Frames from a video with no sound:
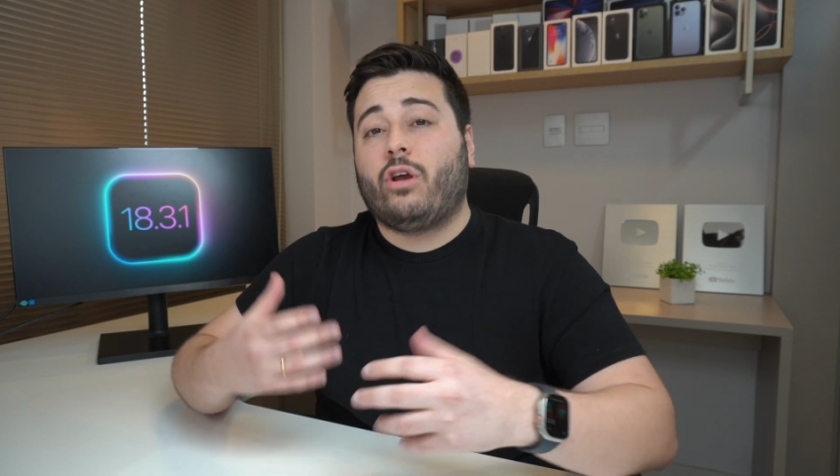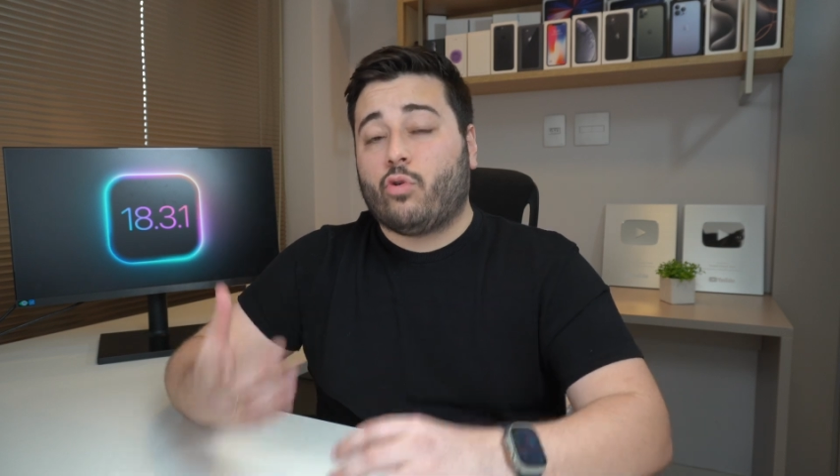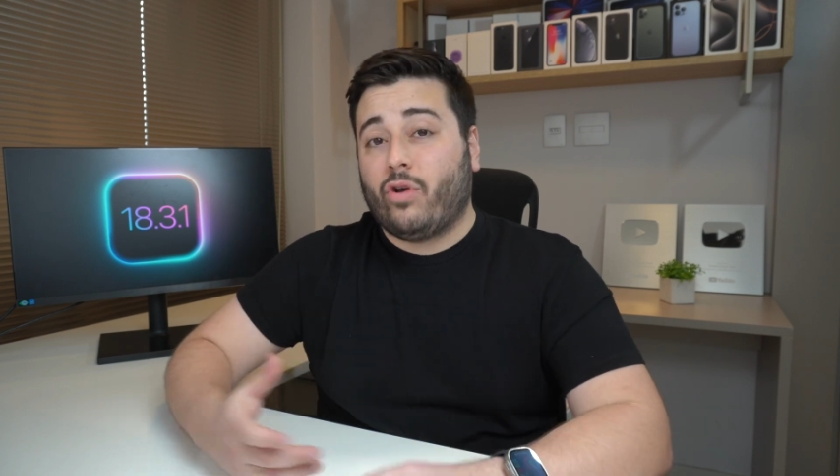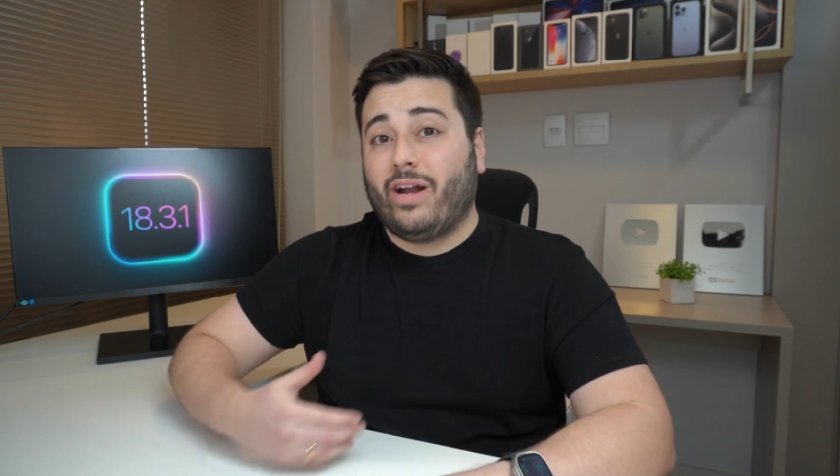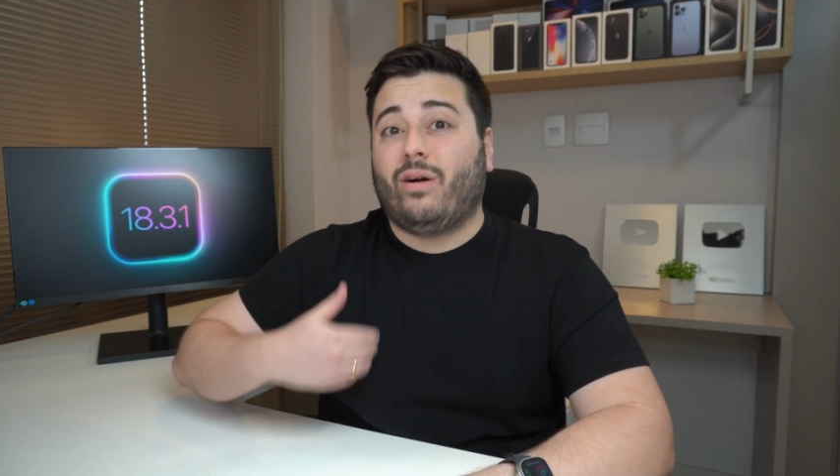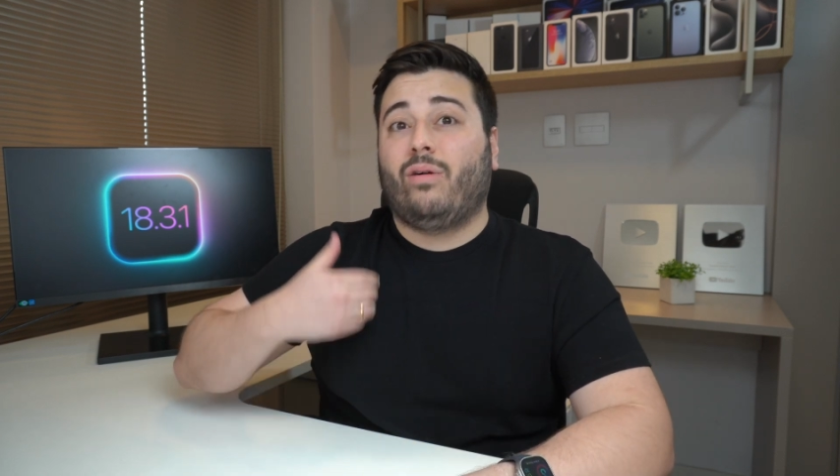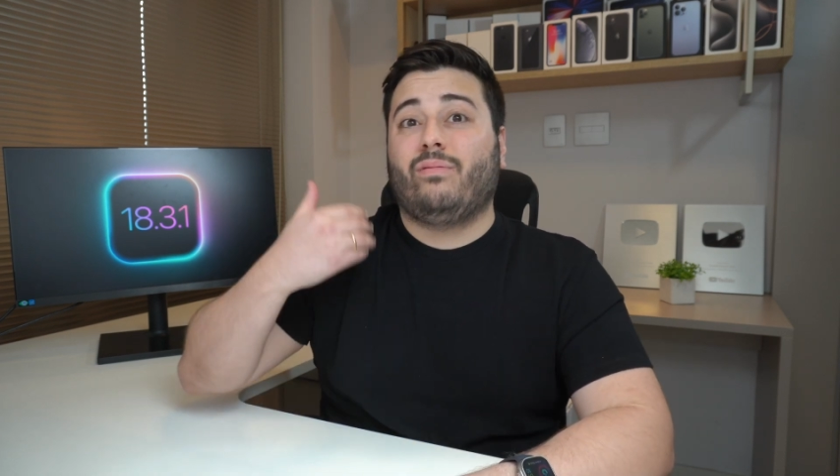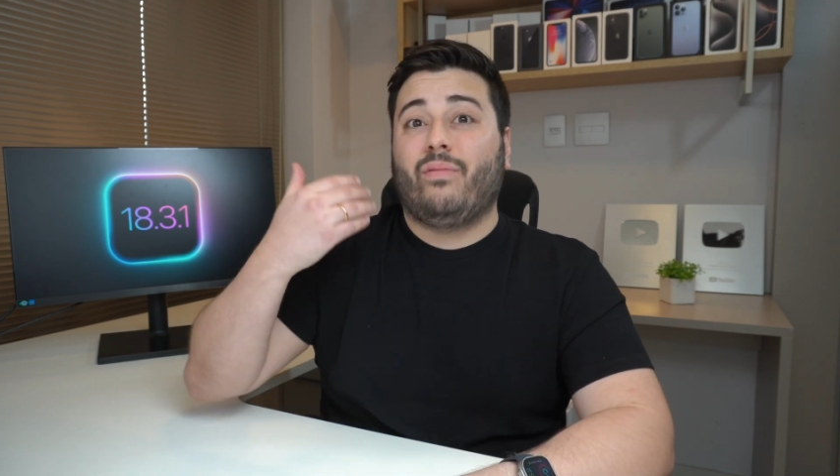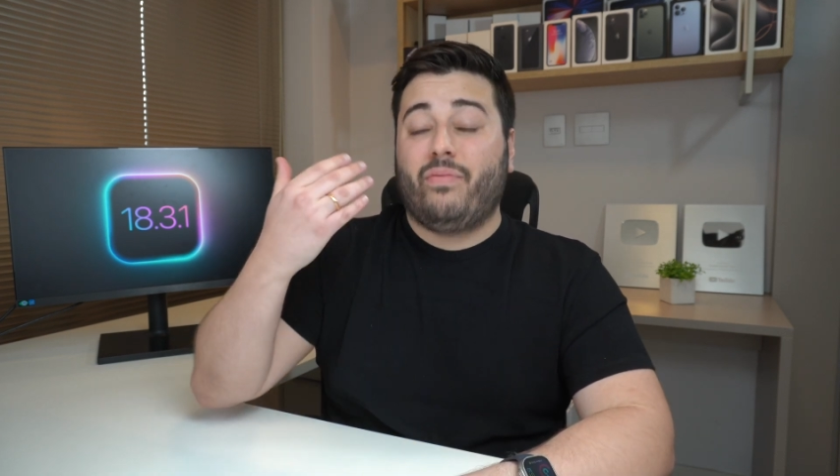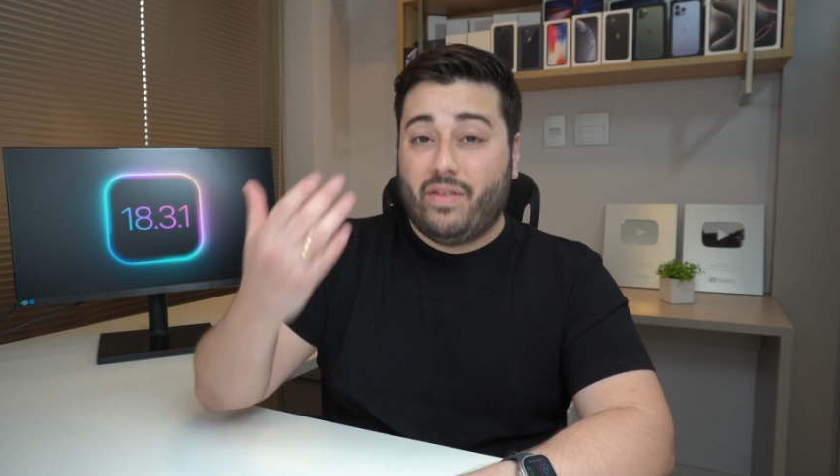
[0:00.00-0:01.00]

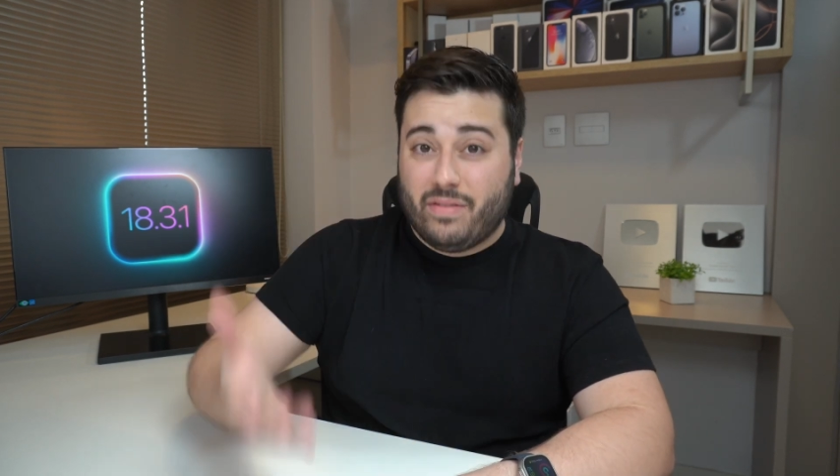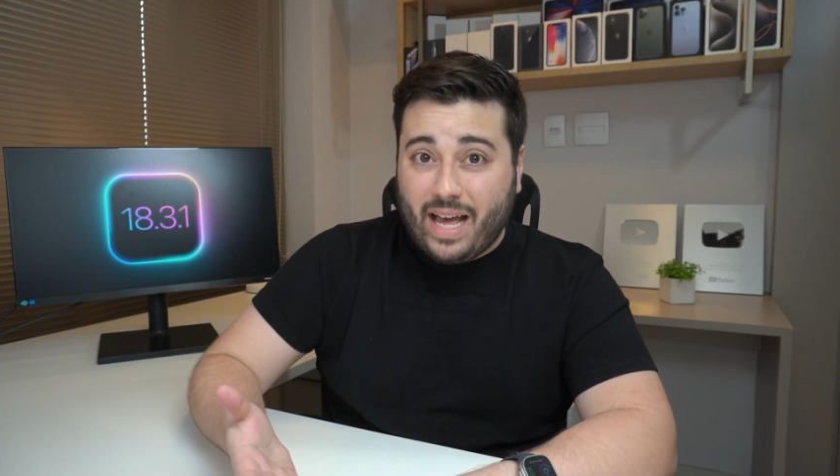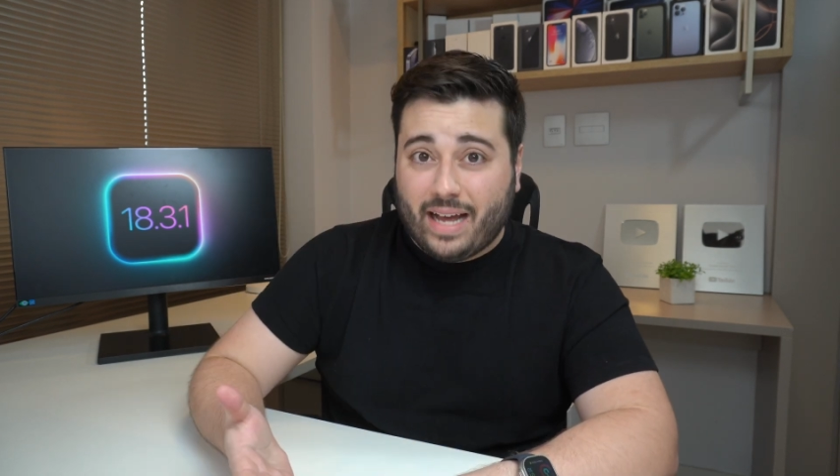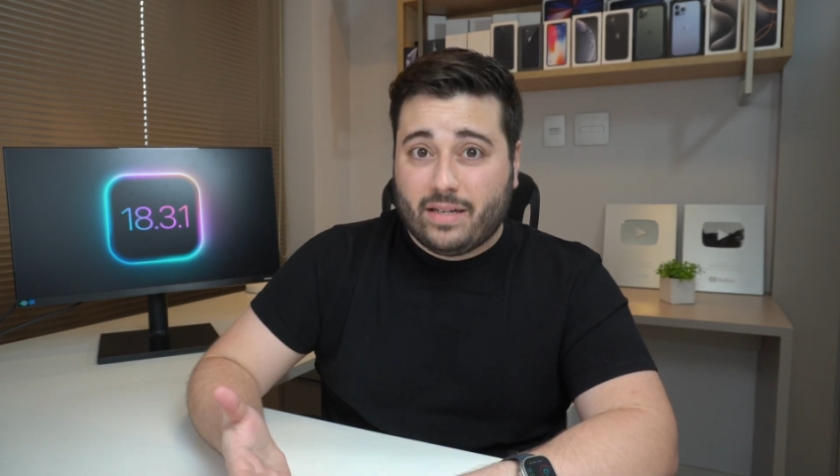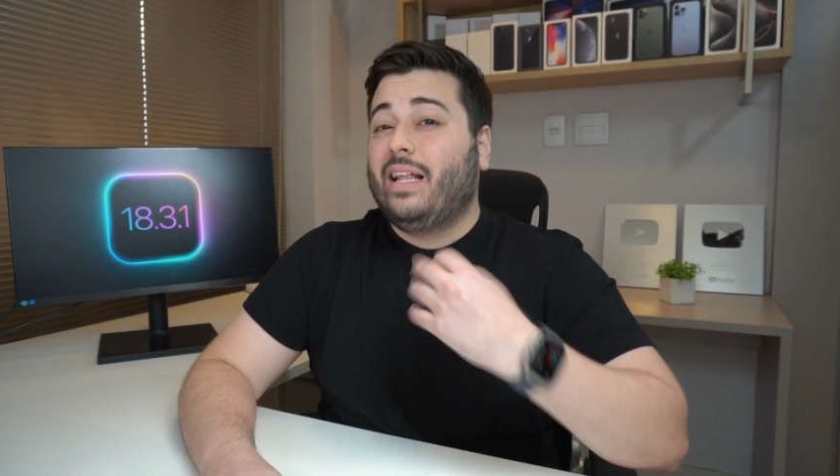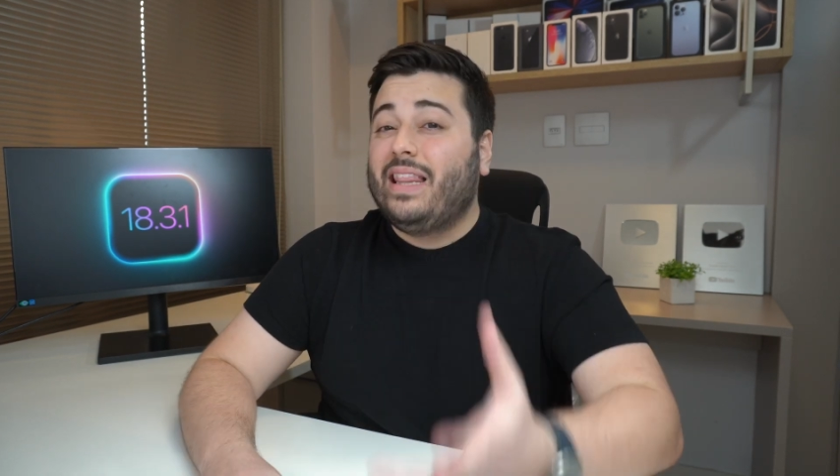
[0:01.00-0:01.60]
critical than that.